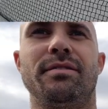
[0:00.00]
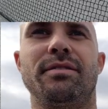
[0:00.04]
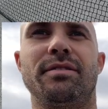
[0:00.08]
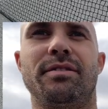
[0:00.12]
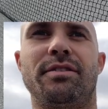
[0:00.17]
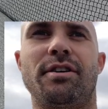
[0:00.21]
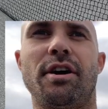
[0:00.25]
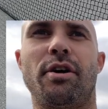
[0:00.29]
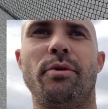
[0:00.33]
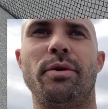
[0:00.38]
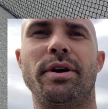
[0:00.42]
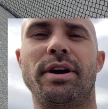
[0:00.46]

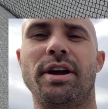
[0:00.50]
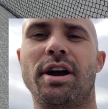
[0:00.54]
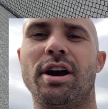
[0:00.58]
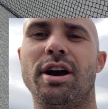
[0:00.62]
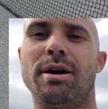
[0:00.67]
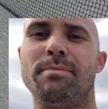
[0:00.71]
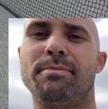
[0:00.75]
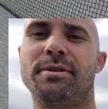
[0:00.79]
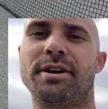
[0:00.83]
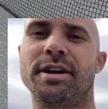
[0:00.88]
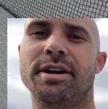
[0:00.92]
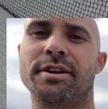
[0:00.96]
going
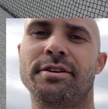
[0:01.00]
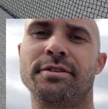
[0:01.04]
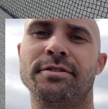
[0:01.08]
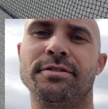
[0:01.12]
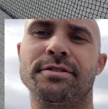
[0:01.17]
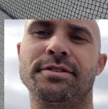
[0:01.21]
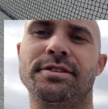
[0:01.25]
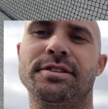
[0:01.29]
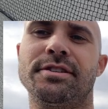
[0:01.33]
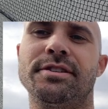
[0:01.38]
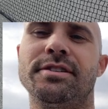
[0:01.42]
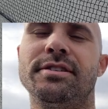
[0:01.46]
up
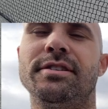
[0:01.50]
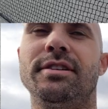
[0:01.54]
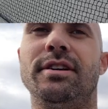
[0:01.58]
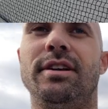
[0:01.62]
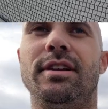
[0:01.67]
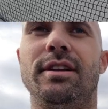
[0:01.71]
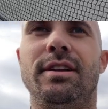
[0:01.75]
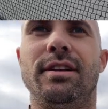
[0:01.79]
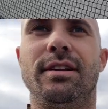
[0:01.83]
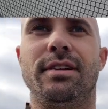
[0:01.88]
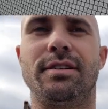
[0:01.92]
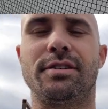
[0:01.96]
kickers.
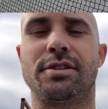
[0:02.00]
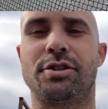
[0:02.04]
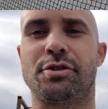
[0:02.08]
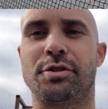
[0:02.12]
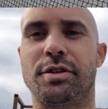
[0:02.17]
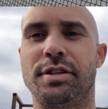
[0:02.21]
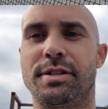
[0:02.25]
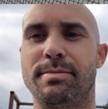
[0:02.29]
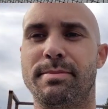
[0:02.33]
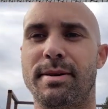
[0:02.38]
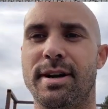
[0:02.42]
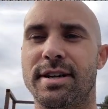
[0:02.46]

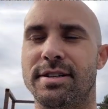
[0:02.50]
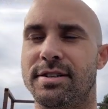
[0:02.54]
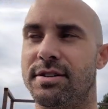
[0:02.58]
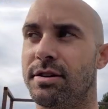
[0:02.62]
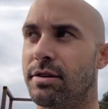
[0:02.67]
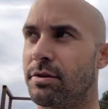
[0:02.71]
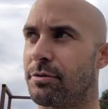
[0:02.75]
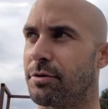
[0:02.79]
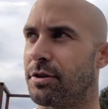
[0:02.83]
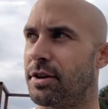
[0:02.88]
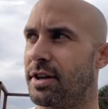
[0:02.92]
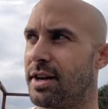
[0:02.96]
Street spots
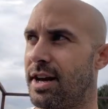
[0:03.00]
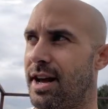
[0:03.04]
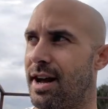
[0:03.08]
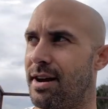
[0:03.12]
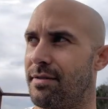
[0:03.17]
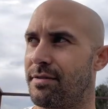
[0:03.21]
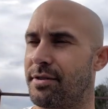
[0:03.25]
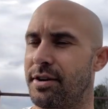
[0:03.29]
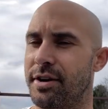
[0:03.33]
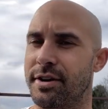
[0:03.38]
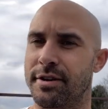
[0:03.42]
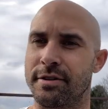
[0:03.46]
don't really
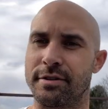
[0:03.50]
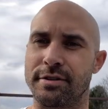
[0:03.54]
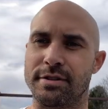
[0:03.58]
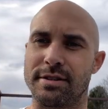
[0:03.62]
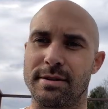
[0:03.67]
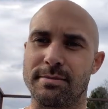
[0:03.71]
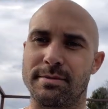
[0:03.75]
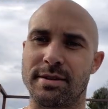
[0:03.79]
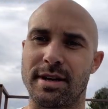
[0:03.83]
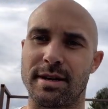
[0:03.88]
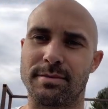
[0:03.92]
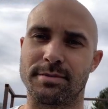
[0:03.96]
have kickers.
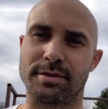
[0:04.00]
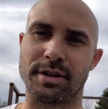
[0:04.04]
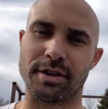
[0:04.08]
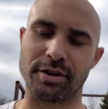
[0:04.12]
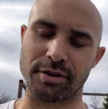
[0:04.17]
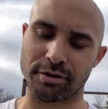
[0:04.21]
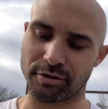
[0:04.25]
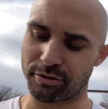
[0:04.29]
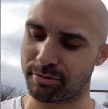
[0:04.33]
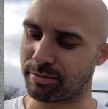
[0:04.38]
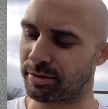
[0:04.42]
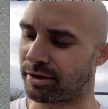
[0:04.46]
Sometimes they
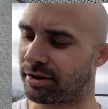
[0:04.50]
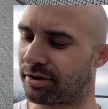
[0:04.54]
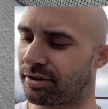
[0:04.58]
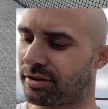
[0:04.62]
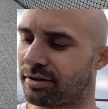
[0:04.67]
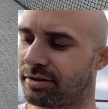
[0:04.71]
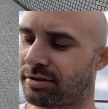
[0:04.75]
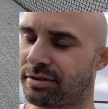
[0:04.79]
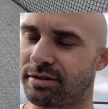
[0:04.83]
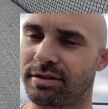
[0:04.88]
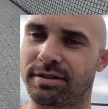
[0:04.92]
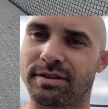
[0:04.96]
do, but
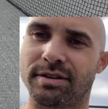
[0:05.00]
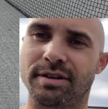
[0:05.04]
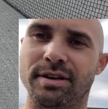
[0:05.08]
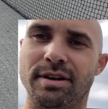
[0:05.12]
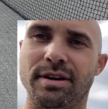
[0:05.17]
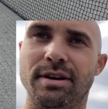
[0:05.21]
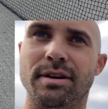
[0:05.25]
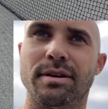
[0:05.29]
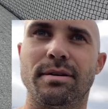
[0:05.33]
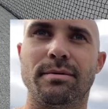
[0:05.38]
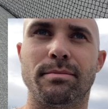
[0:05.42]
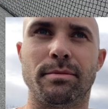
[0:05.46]

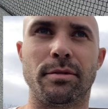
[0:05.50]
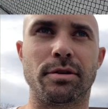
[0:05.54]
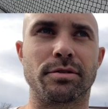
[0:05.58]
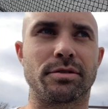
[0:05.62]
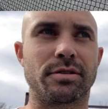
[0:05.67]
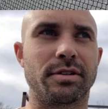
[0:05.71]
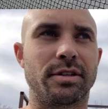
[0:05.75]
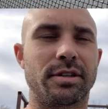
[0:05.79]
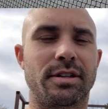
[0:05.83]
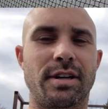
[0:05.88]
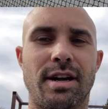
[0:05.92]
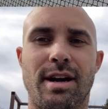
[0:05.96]
most
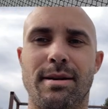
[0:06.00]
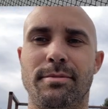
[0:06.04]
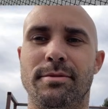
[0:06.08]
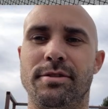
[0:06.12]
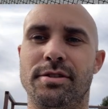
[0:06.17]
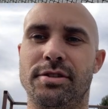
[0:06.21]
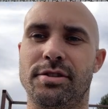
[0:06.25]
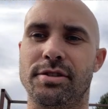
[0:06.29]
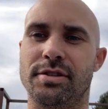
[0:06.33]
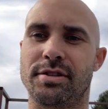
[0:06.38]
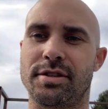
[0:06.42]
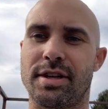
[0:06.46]
of the time
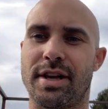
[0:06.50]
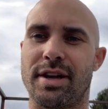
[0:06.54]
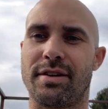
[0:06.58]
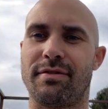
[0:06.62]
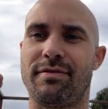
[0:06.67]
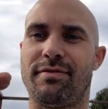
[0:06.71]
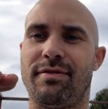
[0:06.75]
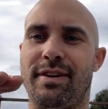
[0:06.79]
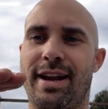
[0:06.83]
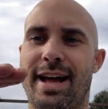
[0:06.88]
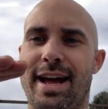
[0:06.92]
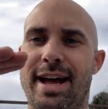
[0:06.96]
it's just like
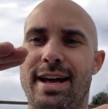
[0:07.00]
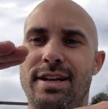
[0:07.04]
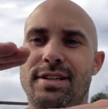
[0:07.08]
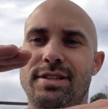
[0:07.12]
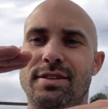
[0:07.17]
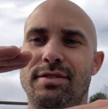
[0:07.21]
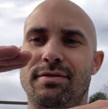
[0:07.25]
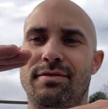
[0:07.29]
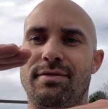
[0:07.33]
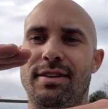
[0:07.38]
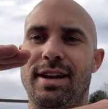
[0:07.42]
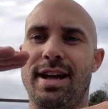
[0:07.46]
flat
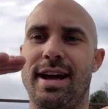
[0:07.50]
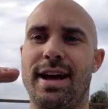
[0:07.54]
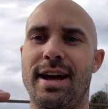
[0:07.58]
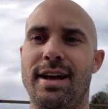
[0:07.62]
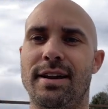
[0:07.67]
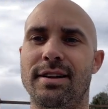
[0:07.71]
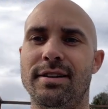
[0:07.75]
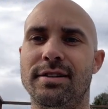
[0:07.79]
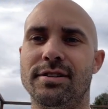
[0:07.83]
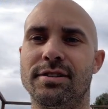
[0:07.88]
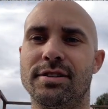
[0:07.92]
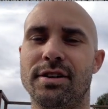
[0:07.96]
to flat.
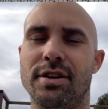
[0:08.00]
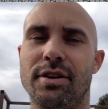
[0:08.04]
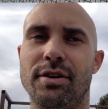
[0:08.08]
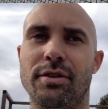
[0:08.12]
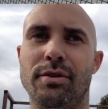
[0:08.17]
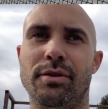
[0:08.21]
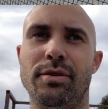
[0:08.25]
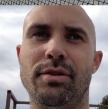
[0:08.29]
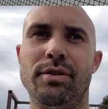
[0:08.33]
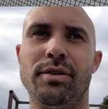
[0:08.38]
So